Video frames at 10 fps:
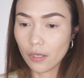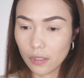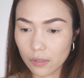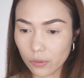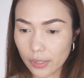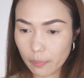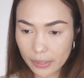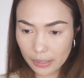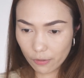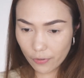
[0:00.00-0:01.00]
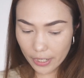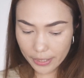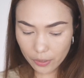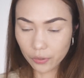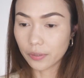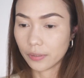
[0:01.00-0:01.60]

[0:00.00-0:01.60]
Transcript: I look like Betty Lafayette now.